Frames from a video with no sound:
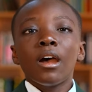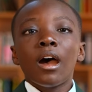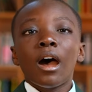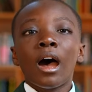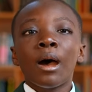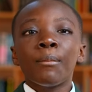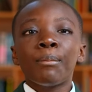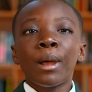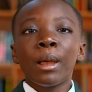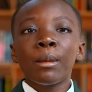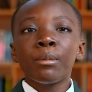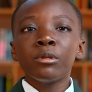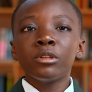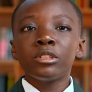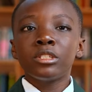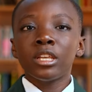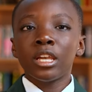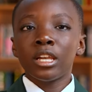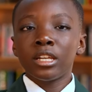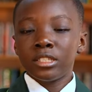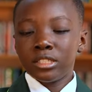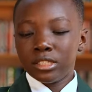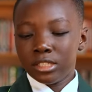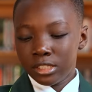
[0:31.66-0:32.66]
Our Bible
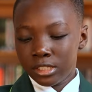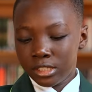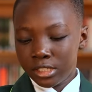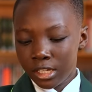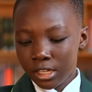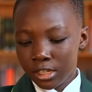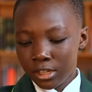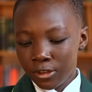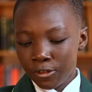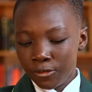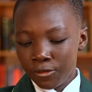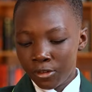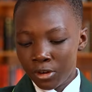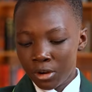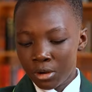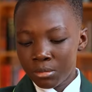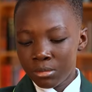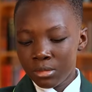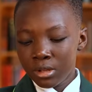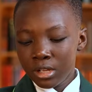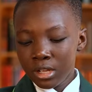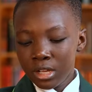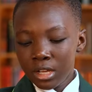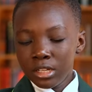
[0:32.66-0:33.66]
text is taken
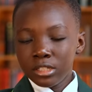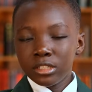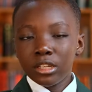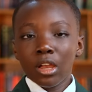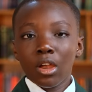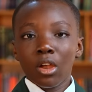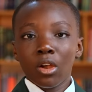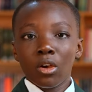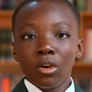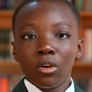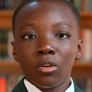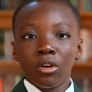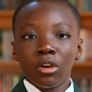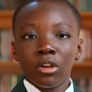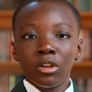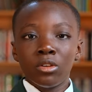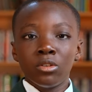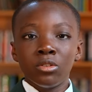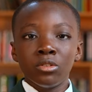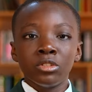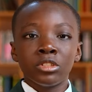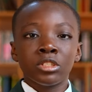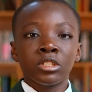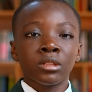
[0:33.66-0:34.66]
from 2
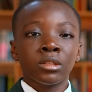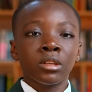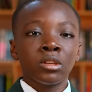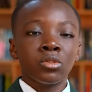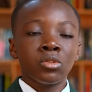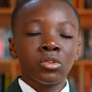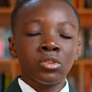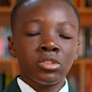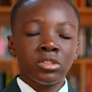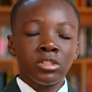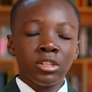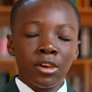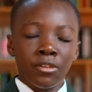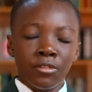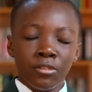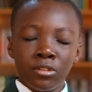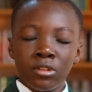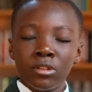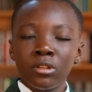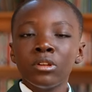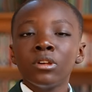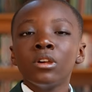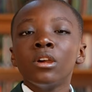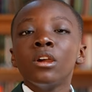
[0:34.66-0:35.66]
Chronicles chapter
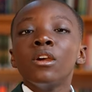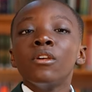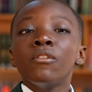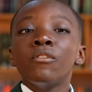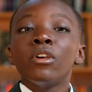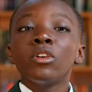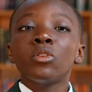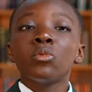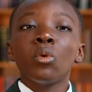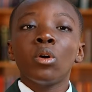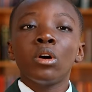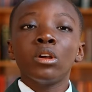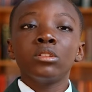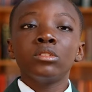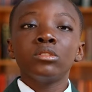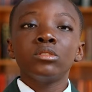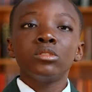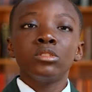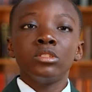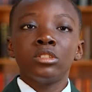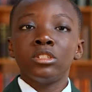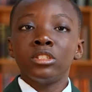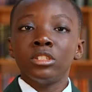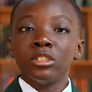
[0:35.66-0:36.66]
27, verse 1
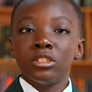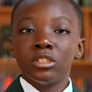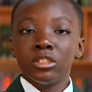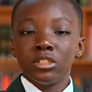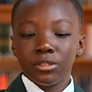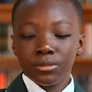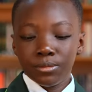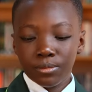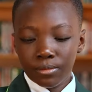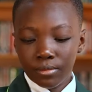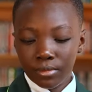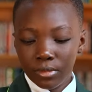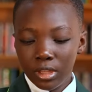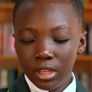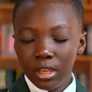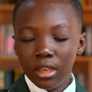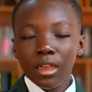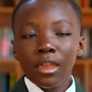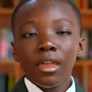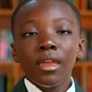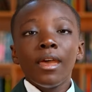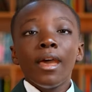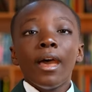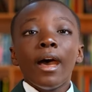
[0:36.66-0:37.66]
to 6.
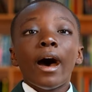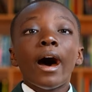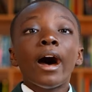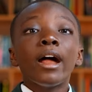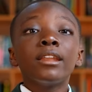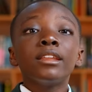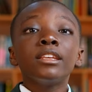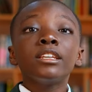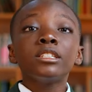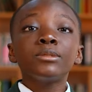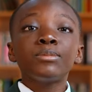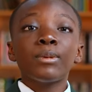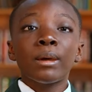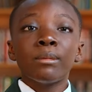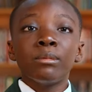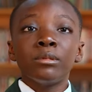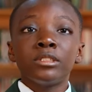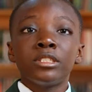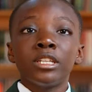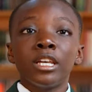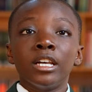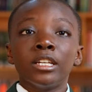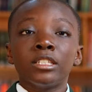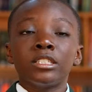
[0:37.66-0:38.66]
And this Bible
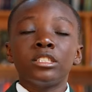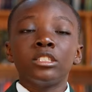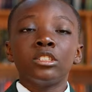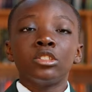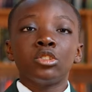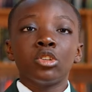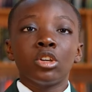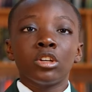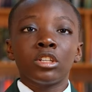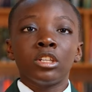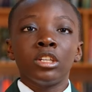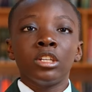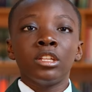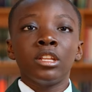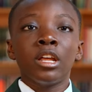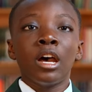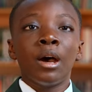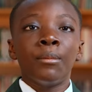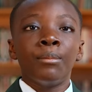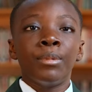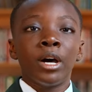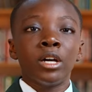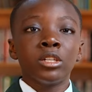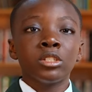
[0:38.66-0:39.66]
text is talking
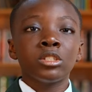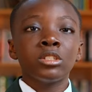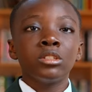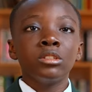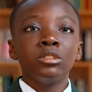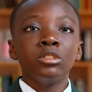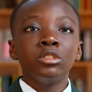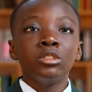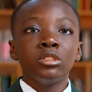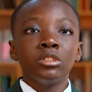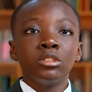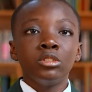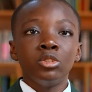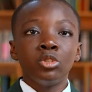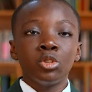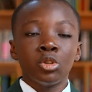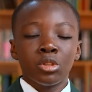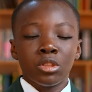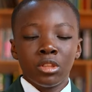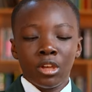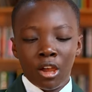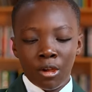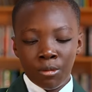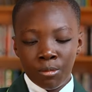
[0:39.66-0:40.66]
about
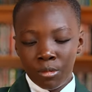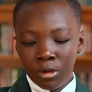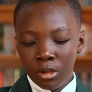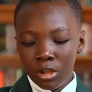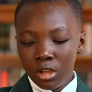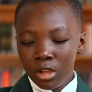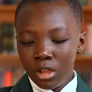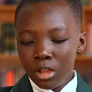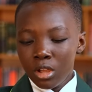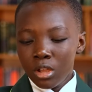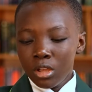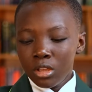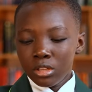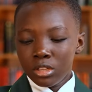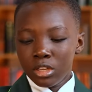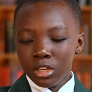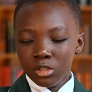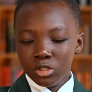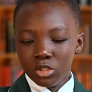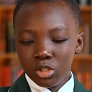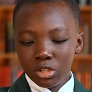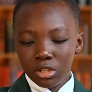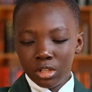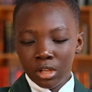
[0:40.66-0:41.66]
Jotham,
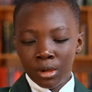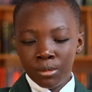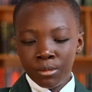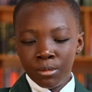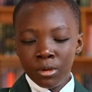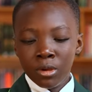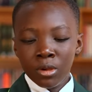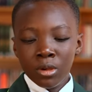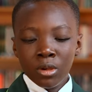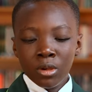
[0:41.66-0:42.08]
King Jotham,